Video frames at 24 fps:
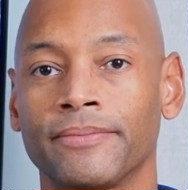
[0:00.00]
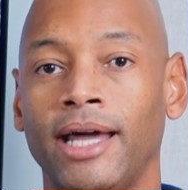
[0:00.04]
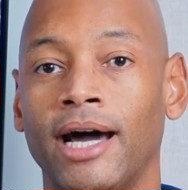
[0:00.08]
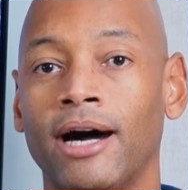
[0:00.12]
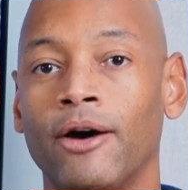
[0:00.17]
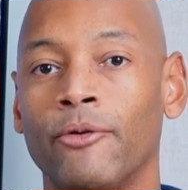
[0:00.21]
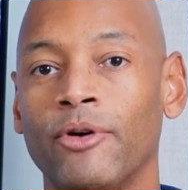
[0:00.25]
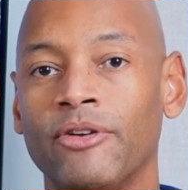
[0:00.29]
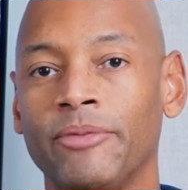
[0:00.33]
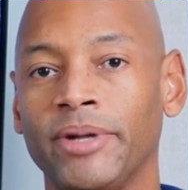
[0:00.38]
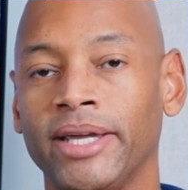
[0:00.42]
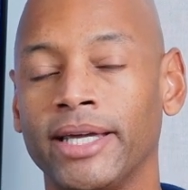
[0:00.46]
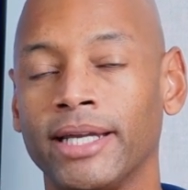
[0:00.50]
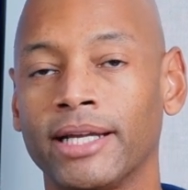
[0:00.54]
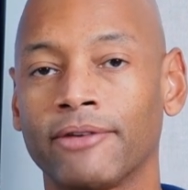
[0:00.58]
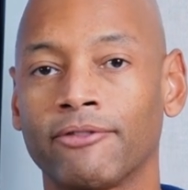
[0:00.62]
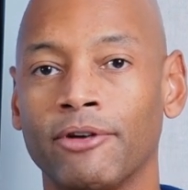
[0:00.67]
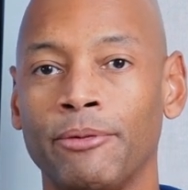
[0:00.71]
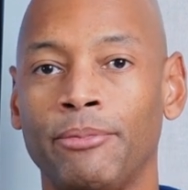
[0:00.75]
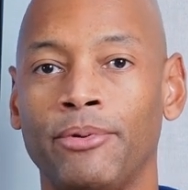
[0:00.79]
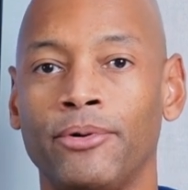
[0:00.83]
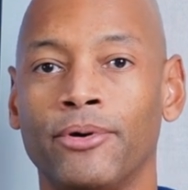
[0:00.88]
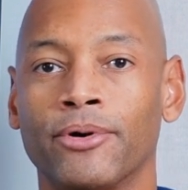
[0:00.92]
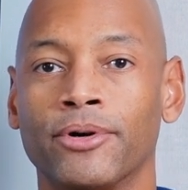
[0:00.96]
Now, we've been getting
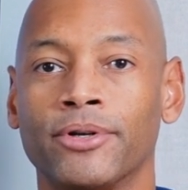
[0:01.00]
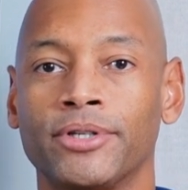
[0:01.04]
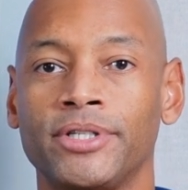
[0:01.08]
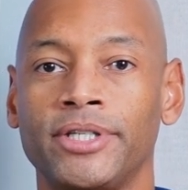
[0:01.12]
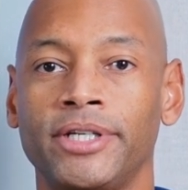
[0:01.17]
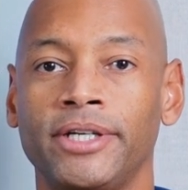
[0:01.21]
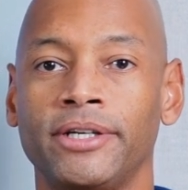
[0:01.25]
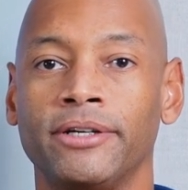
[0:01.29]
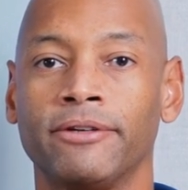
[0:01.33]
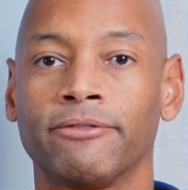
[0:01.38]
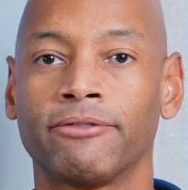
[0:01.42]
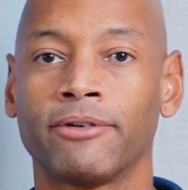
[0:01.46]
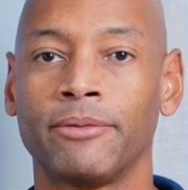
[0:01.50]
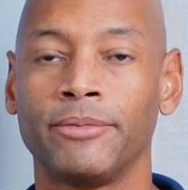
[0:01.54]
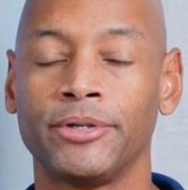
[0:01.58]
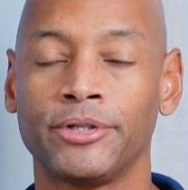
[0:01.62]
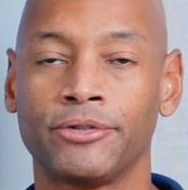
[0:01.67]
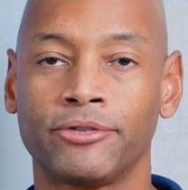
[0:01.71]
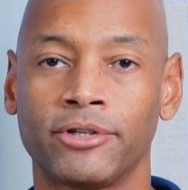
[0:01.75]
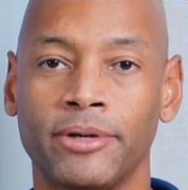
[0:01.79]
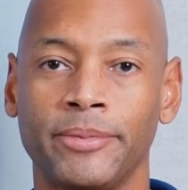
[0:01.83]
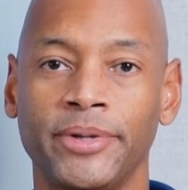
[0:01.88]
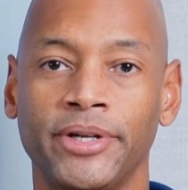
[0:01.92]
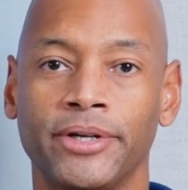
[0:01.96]
reports here from
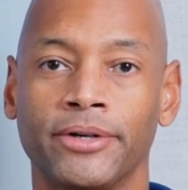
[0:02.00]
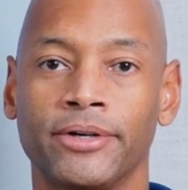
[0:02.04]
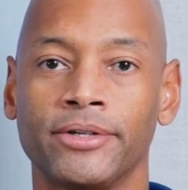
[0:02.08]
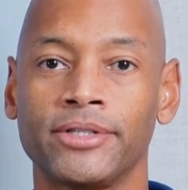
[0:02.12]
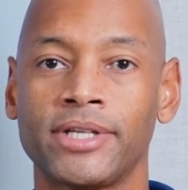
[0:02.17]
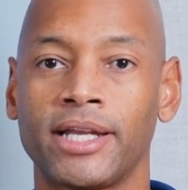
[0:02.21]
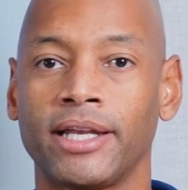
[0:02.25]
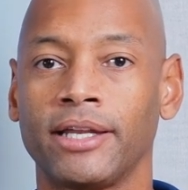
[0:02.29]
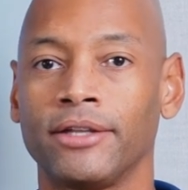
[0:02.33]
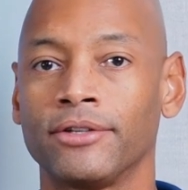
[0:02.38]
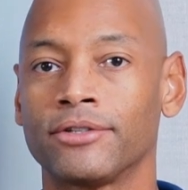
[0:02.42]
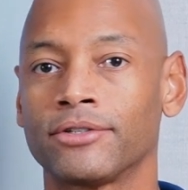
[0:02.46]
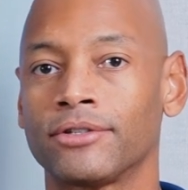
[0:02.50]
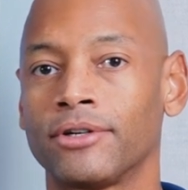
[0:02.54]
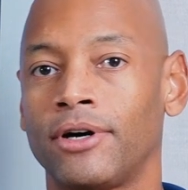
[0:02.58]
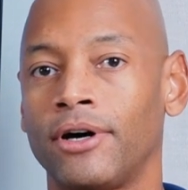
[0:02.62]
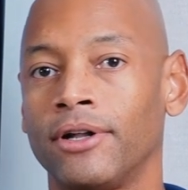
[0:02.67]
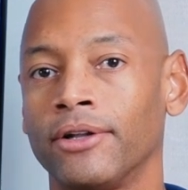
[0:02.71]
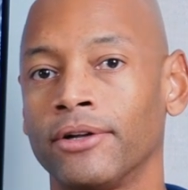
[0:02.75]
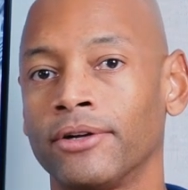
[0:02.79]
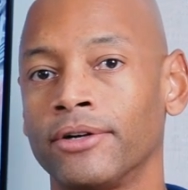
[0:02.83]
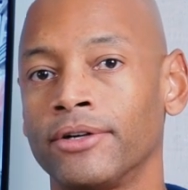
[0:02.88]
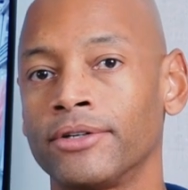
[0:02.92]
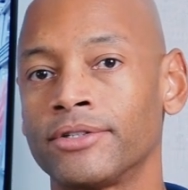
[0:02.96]
distributors and
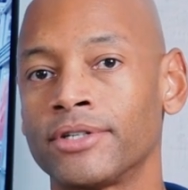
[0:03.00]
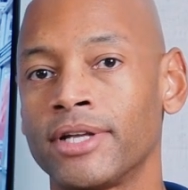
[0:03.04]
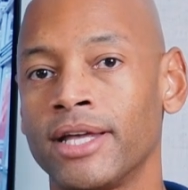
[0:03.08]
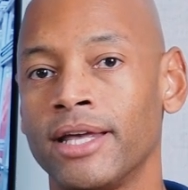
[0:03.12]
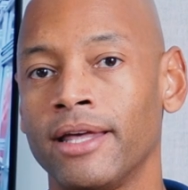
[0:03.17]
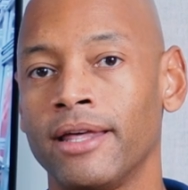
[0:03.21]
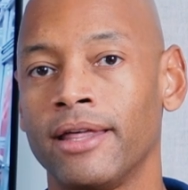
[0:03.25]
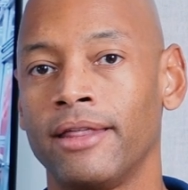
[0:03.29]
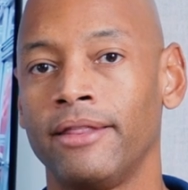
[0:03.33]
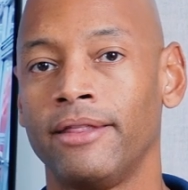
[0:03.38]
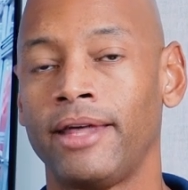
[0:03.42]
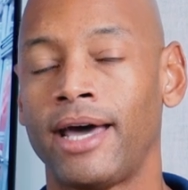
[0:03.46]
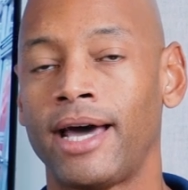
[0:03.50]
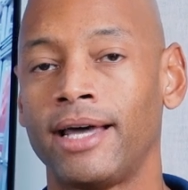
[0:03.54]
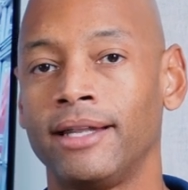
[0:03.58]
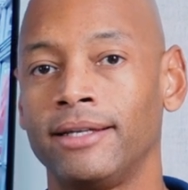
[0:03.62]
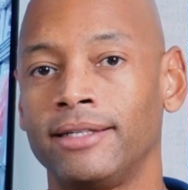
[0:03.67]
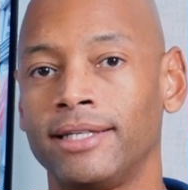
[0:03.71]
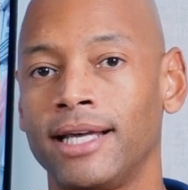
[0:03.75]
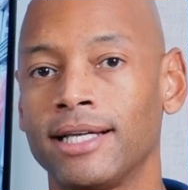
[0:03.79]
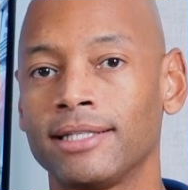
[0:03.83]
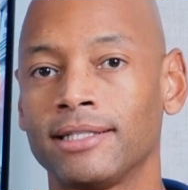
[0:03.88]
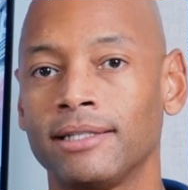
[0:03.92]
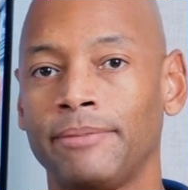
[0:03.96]
installers that
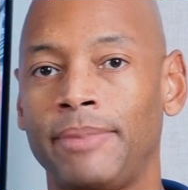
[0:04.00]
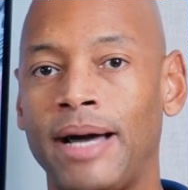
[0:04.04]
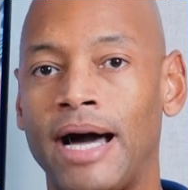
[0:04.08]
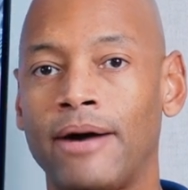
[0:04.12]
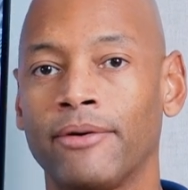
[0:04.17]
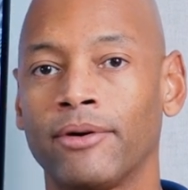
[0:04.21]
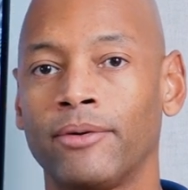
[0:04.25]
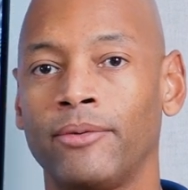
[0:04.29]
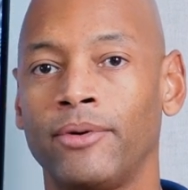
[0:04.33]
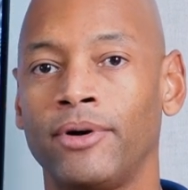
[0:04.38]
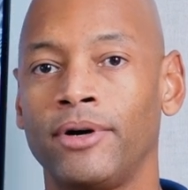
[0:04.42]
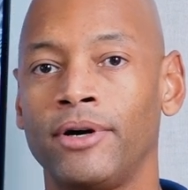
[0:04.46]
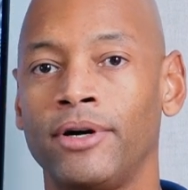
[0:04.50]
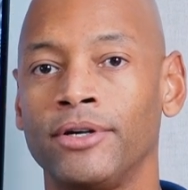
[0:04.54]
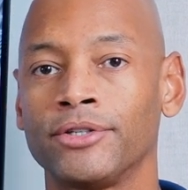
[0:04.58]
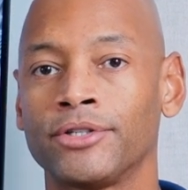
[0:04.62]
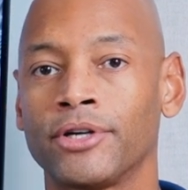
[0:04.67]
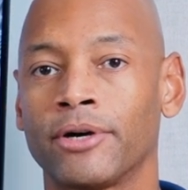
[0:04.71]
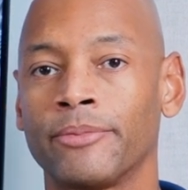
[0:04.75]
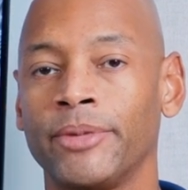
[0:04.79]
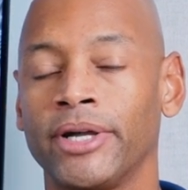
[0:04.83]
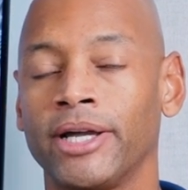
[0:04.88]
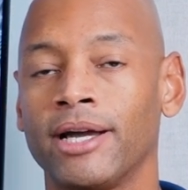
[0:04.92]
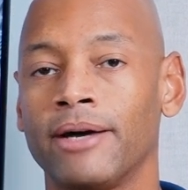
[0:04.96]
Tesla Powerwalls
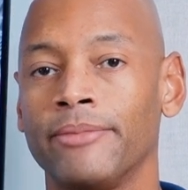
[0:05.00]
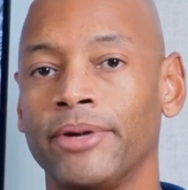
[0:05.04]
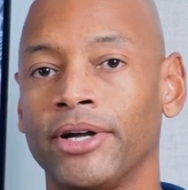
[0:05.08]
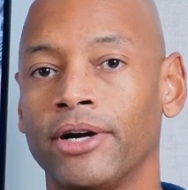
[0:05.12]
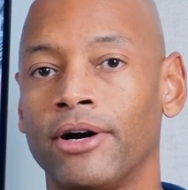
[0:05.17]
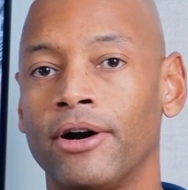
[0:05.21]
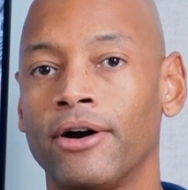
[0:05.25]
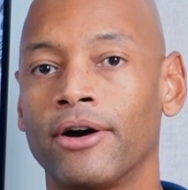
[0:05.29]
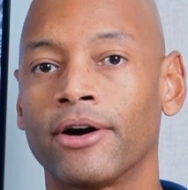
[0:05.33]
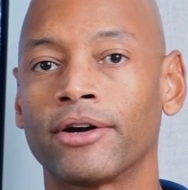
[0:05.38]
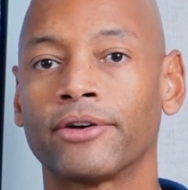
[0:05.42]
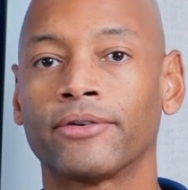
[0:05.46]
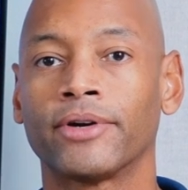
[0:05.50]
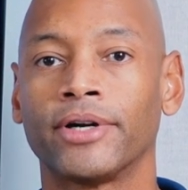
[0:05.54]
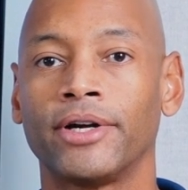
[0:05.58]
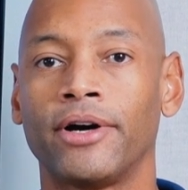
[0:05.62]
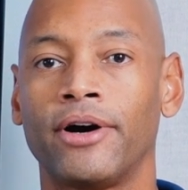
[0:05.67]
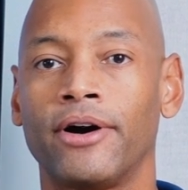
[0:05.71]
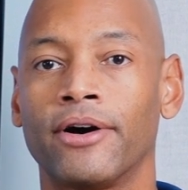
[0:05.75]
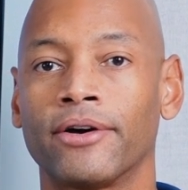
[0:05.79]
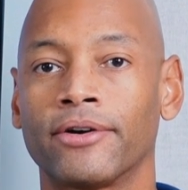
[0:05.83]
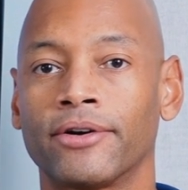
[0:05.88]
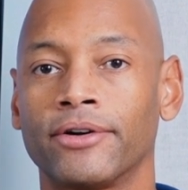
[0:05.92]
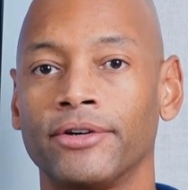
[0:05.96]
are becoming harder and
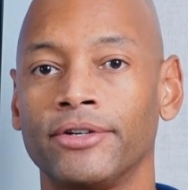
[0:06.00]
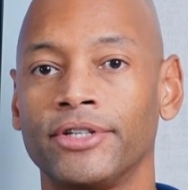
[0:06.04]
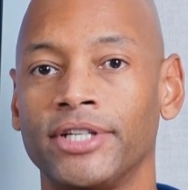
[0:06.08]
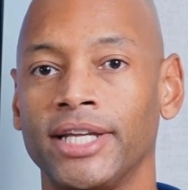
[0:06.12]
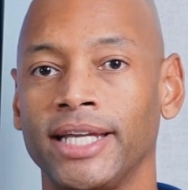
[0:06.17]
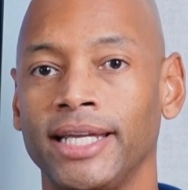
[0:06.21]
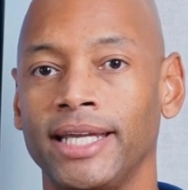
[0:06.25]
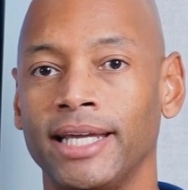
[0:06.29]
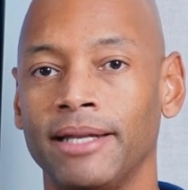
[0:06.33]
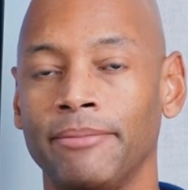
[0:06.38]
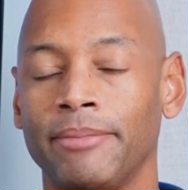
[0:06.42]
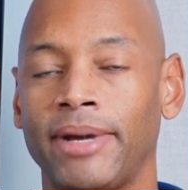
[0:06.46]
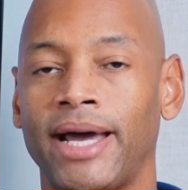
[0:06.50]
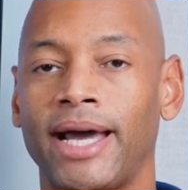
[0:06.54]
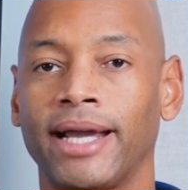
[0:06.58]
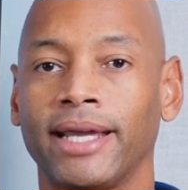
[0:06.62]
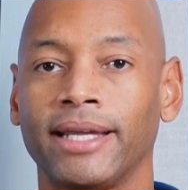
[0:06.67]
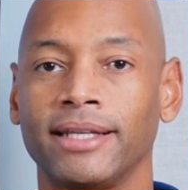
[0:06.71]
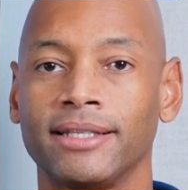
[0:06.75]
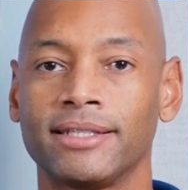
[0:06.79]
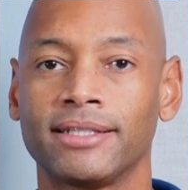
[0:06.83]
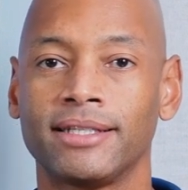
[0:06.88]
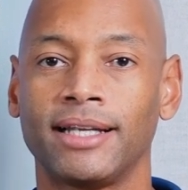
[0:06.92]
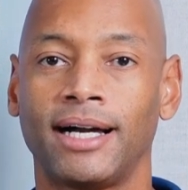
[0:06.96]
harder to get
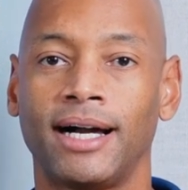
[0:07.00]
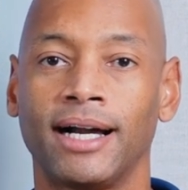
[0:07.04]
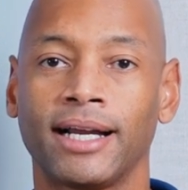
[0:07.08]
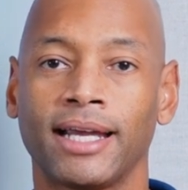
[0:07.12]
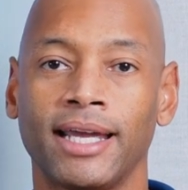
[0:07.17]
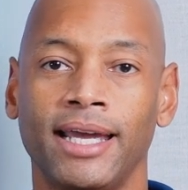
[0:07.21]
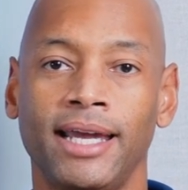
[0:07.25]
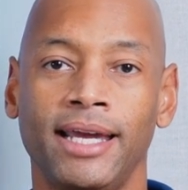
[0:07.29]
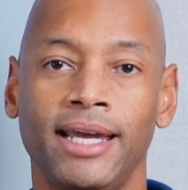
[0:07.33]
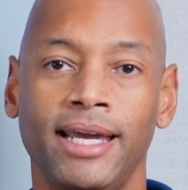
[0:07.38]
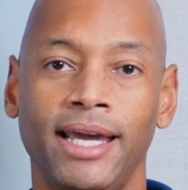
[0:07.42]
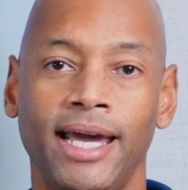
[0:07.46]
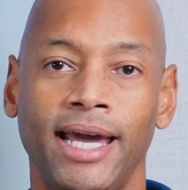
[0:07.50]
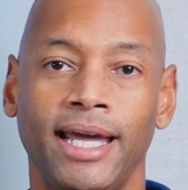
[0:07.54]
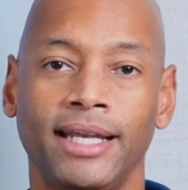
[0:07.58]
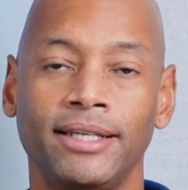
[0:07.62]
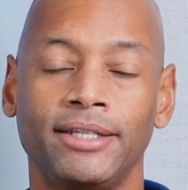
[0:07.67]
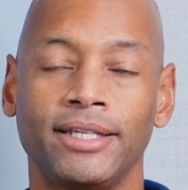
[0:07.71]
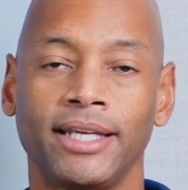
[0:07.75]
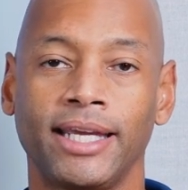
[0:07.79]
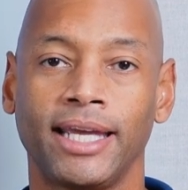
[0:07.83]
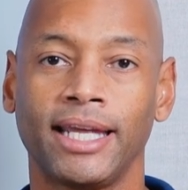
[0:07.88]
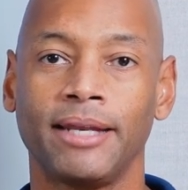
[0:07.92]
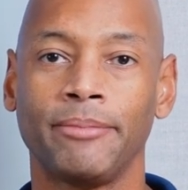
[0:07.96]
back in stock and
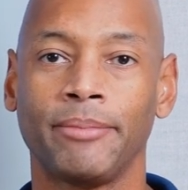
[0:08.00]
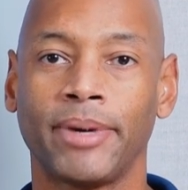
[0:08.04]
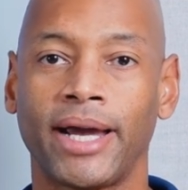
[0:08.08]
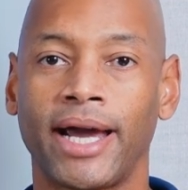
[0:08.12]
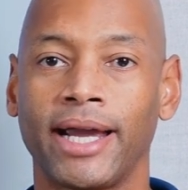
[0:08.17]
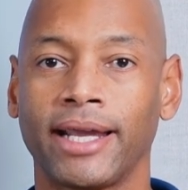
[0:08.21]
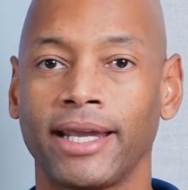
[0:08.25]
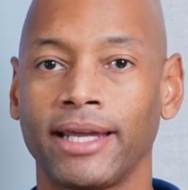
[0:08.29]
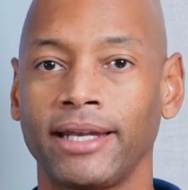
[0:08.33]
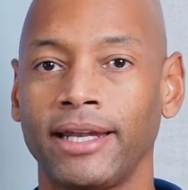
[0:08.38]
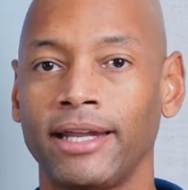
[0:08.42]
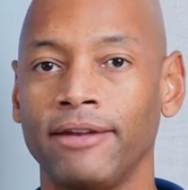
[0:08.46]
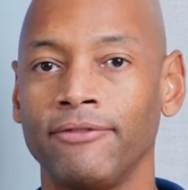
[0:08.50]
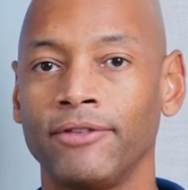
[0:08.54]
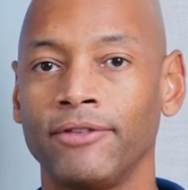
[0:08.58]
to get back in